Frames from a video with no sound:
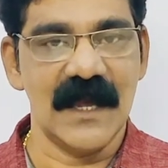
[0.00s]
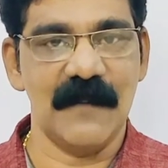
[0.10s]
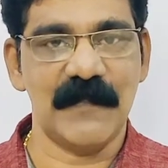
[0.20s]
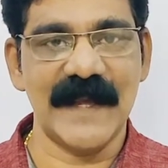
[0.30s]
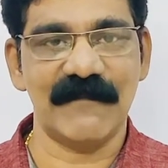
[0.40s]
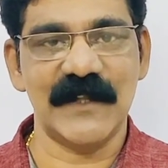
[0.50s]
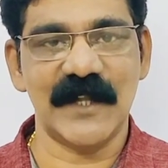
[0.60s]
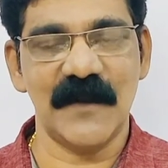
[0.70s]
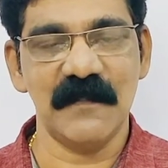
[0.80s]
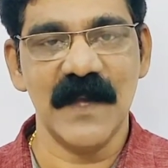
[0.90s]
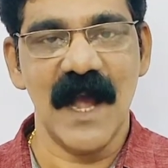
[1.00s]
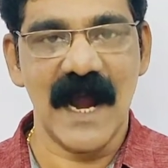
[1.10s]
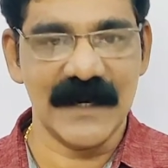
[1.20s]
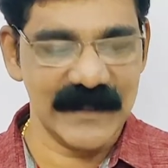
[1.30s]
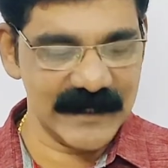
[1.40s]
playing with him,
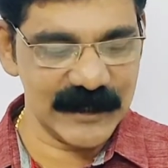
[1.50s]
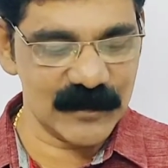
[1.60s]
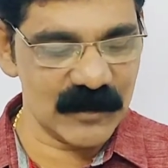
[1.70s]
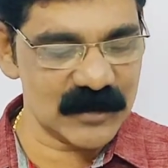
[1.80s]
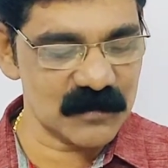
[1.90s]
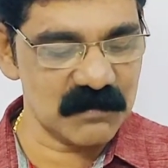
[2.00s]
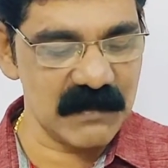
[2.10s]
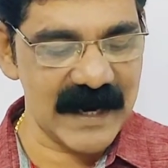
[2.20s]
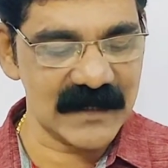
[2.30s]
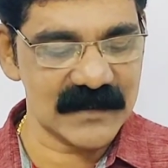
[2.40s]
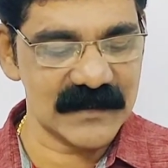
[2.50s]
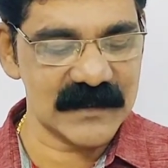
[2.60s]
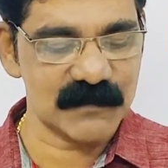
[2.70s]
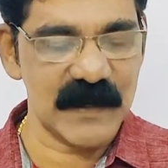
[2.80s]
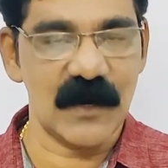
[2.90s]
and they did not mind
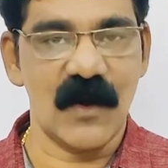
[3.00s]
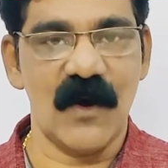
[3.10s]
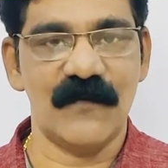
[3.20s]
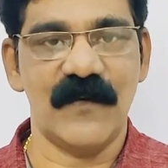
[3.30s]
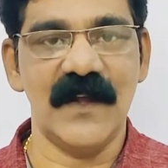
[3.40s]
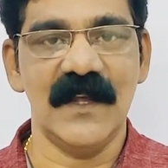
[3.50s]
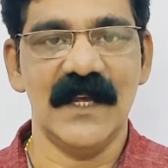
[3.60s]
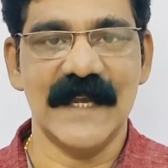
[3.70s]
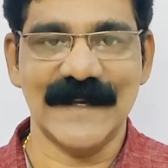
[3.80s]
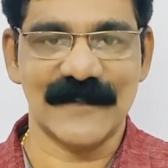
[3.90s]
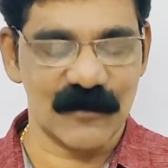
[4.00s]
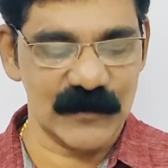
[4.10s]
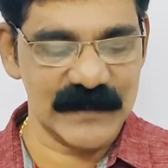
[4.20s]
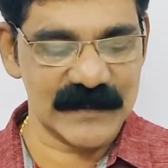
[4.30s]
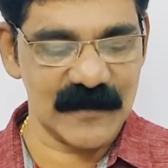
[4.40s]
the smell of yes,
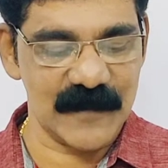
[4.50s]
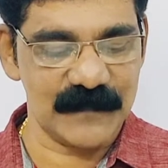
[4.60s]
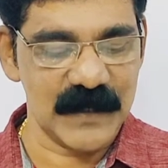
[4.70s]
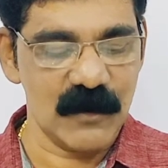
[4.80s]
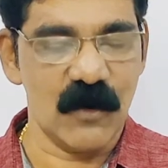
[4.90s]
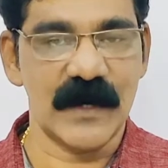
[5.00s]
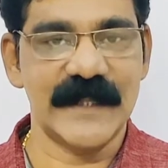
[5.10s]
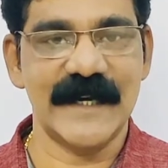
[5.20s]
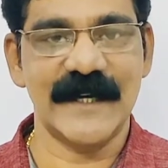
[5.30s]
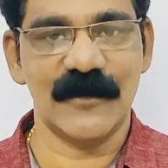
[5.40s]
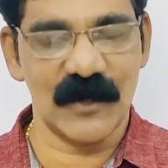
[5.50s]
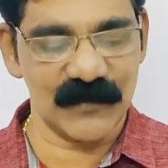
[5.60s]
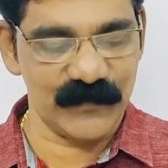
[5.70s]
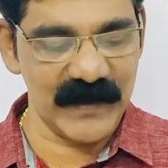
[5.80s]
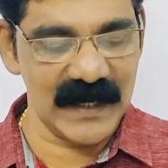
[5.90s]
Roger skunk, or they did
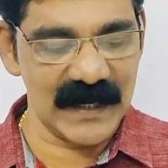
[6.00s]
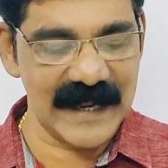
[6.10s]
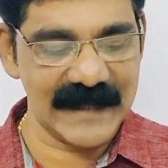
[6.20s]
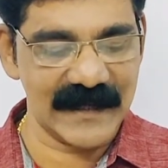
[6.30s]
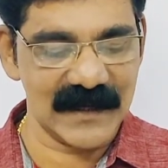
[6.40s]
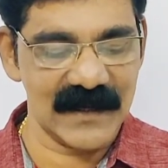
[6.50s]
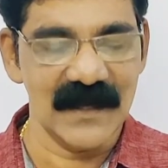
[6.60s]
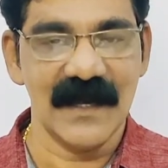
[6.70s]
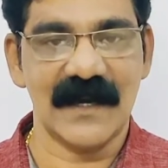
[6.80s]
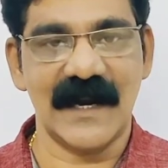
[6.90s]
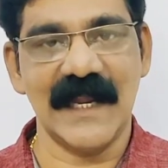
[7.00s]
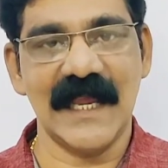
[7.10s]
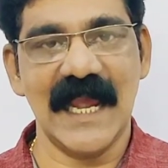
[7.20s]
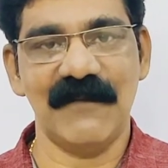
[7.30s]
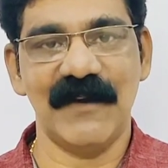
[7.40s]
not feel like
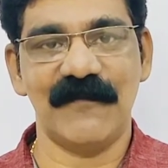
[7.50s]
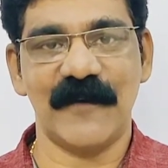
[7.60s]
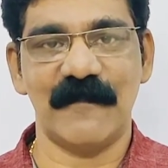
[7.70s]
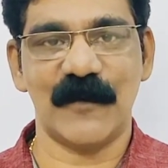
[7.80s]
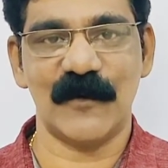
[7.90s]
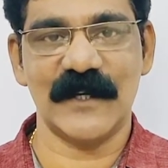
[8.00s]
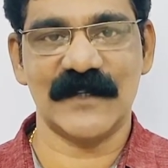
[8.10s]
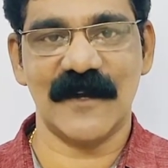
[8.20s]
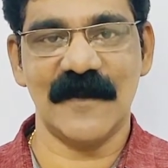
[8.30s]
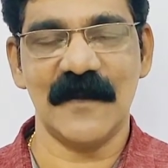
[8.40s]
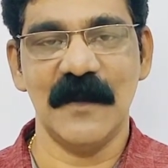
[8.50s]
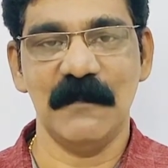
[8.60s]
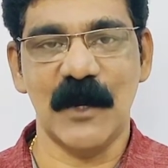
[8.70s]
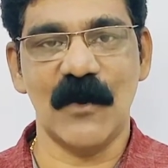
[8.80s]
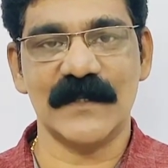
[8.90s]
running away from Roger skunk
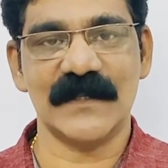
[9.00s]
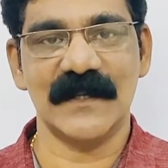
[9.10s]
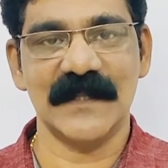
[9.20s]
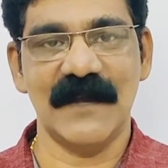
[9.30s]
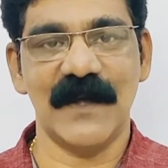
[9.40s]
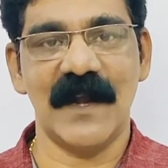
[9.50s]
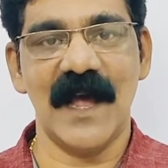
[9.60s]
because they were